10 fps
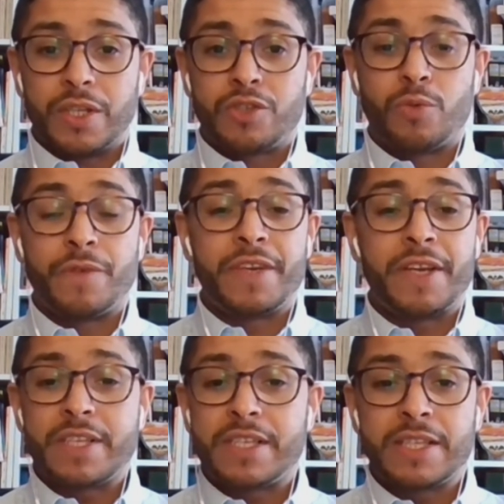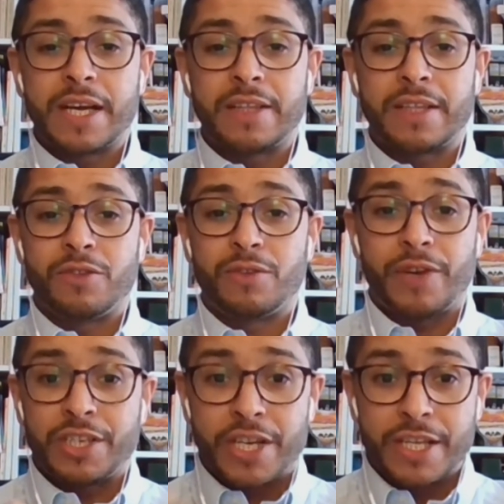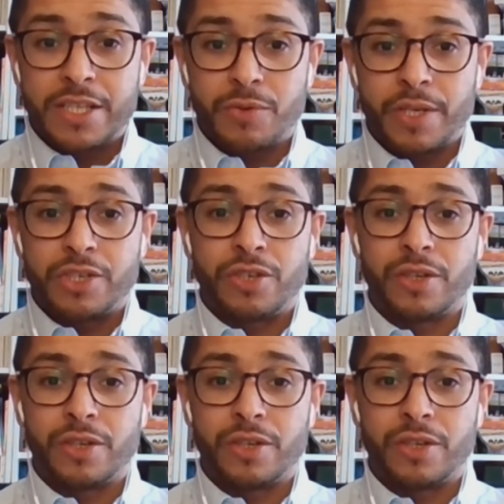So we've never seen that in the French history.